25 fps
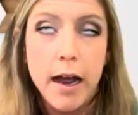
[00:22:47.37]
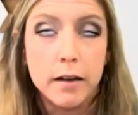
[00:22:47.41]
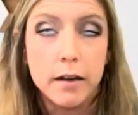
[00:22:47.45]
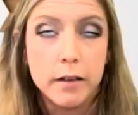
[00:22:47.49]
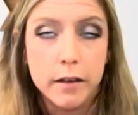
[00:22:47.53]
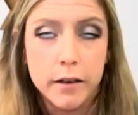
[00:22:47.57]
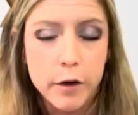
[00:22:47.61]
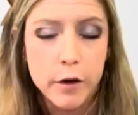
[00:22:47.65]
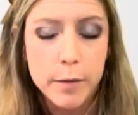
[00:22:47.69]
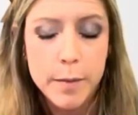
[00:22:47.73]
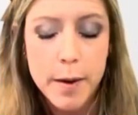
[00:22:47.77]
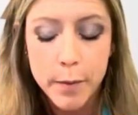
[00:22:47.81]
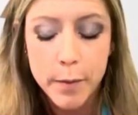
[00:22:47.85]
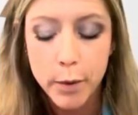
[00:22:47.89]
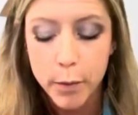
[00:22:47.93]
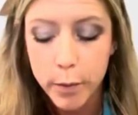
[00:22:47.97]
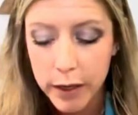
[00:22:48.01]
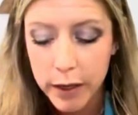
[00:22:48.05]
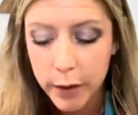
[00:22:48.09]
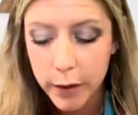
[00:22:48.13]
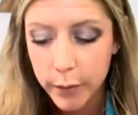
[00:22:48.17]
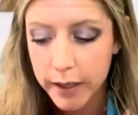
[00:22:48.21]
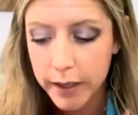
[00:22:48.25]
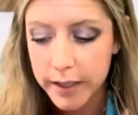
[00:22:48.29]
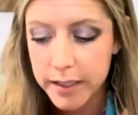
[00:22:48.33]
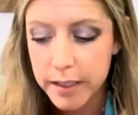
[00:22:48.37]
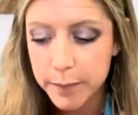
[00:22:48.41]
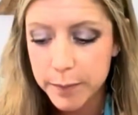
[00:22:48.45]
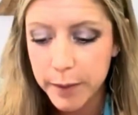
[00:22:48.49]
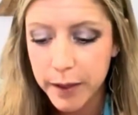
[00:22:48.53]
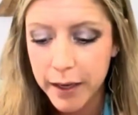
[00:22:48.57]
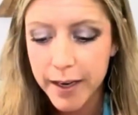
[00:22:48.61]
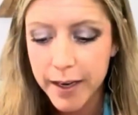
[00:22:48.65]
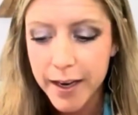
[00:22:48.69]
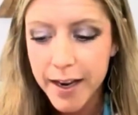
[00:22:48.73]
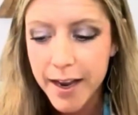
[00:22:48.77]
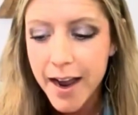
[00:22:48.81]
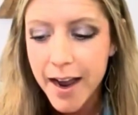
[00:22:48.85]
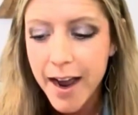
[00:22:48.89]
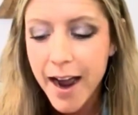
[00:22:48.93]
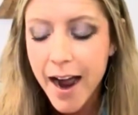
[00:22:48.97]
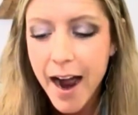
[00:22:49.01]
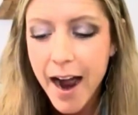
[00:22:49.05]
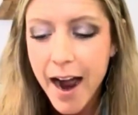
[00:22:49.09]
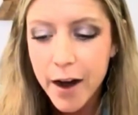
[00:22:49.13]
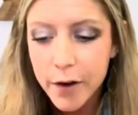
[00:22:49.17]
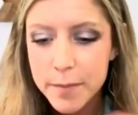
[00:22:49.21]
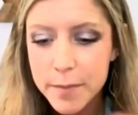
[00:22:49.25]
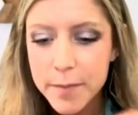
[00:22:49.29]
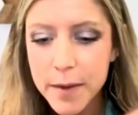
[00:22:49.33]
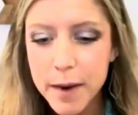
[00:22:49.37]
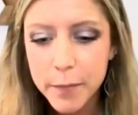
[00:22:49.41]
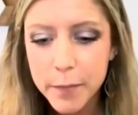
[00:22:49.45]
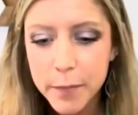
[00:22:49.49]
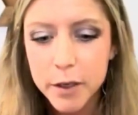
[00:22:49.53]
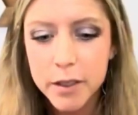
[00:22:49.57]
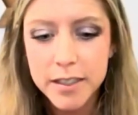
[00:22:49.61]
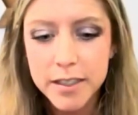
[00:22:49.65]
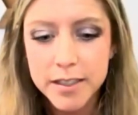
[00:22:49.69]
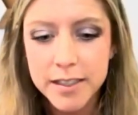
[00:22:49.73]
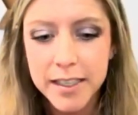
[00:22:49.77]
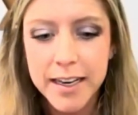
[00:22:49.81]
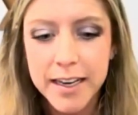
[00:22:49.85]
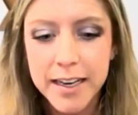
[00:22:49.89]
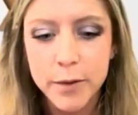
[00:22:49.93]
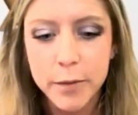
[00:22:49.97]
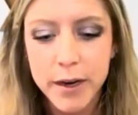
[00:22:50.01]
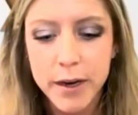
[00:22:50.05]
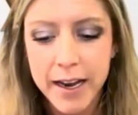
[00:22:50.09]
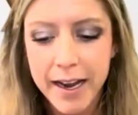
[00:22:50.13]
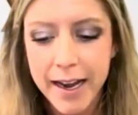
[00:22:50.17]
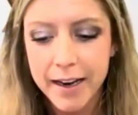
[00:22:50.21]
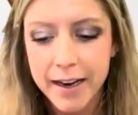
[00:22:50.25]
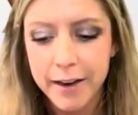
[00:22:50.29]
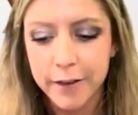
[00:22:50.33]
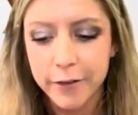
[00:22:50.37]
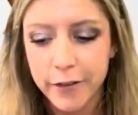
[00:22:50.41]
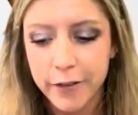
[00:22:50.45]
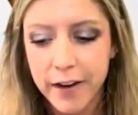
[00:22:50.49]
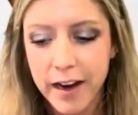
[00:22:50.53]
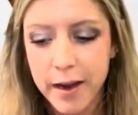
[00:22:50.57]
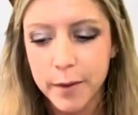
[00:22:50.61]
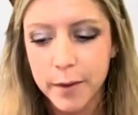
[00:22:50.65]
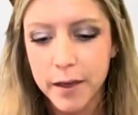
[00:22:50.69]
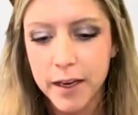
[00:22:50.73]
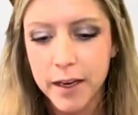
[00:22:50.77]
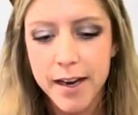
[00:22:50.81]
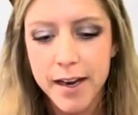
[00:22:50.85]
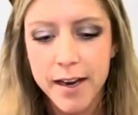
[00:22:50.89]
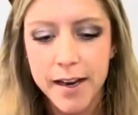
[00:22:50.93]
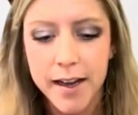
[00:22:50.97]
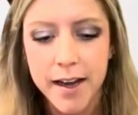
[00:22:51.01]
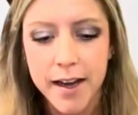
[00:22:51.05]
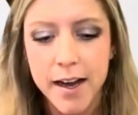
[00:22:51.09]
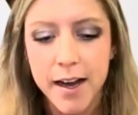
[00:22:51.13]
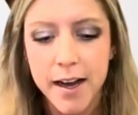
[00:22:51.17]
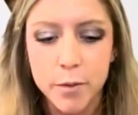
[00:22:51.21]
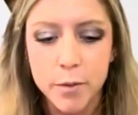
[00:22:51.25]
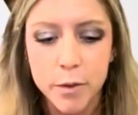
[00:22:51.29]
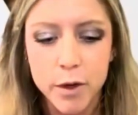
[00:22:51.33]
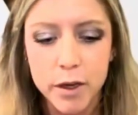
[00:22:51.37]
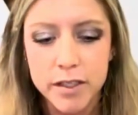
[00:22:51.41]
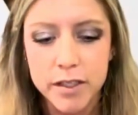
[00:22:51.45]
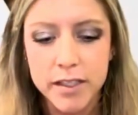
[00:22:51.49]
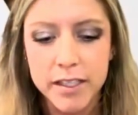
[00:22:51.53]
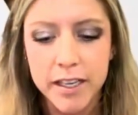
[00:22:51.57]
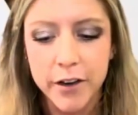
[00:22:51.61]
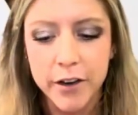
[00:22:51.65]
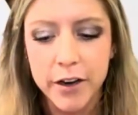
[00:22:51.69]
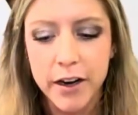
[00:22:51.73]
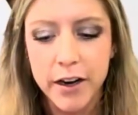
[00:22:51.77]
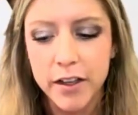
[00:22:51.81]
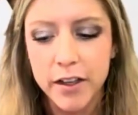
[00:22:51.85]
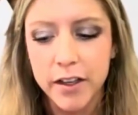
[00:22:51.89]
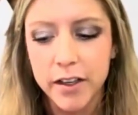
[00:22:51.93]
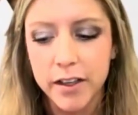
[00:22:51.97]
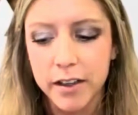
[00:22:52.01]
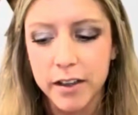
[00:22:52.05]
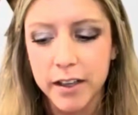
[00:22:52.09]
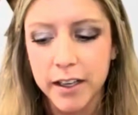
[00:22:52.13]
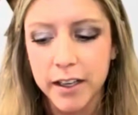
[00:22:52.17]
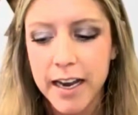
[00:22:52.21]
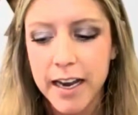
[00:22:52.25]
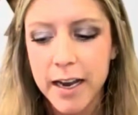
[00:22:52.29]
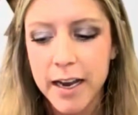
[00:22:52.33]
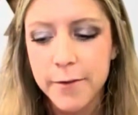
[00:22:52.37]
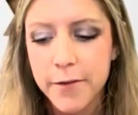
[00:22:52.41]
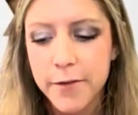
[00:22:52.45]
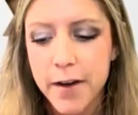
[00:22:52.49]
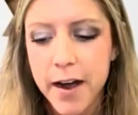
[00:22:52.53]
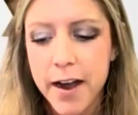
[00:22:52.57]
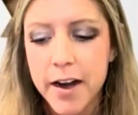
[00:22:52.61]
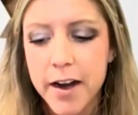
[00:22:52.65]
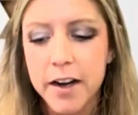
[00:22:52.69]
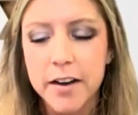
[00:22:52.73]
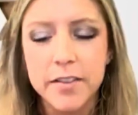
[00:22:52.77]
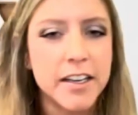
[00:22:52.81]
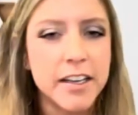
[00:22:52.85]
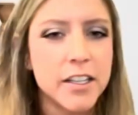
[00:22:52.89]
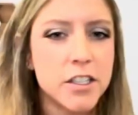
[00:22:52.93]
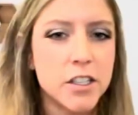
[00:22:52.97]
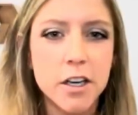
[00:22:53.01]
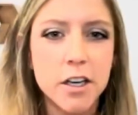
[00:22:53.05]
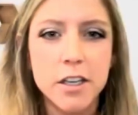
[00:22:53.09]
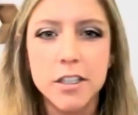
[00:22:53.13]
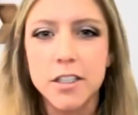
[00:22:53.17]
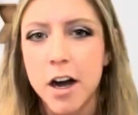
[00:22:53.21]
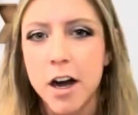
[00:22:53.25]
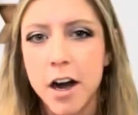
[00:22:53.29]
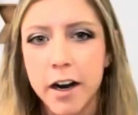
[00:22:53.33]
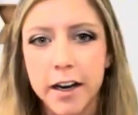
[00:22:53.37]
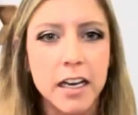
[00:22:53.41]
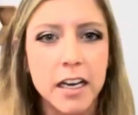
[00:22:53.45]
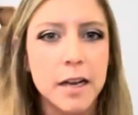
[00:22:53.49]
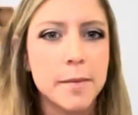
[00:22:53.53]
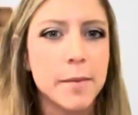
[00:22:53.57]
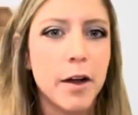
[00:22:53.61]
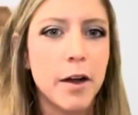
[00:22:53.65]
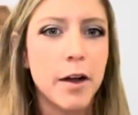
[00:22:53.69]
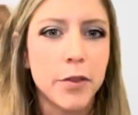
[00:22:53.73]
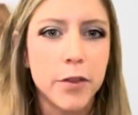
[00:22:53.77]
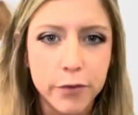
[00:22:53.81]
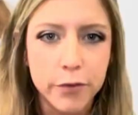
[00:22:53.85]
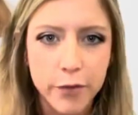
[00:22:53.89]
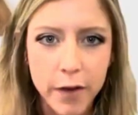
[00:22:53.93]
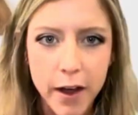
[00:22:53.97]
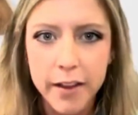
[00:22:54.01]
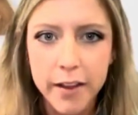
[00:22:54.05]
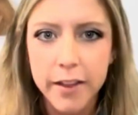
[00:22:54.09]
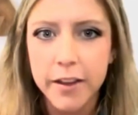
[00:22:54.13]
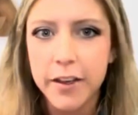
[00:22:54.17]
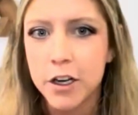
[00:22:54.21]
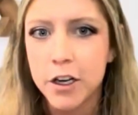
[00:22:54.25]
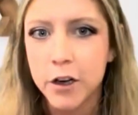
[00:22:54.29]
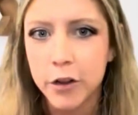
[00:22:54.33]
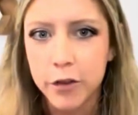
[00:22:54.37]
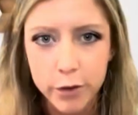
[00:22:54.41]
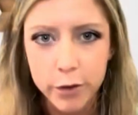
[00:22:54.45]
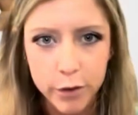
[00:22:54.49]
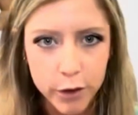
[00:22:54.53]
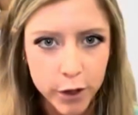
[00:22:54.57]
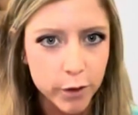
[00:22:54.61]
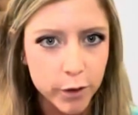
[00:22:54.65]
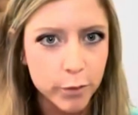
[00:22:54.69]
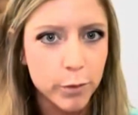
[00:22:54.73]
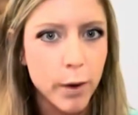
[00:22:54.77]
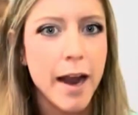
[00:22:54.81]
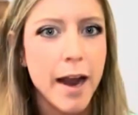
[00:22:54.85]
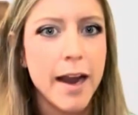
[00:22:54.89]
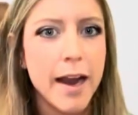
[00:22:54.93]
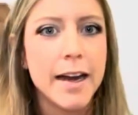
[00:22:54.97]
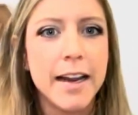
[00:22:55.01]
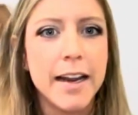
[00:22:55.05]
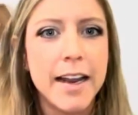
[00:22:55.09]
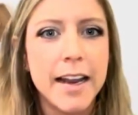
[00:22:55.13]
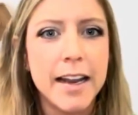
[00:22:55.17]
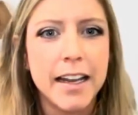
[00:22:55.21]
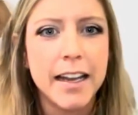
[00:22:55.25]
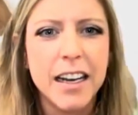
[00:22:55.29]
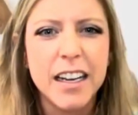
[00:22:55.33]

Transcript: I don't even remember when it was, but I remember we had a family, we were sitting around the campfire and they started talking about the rioting.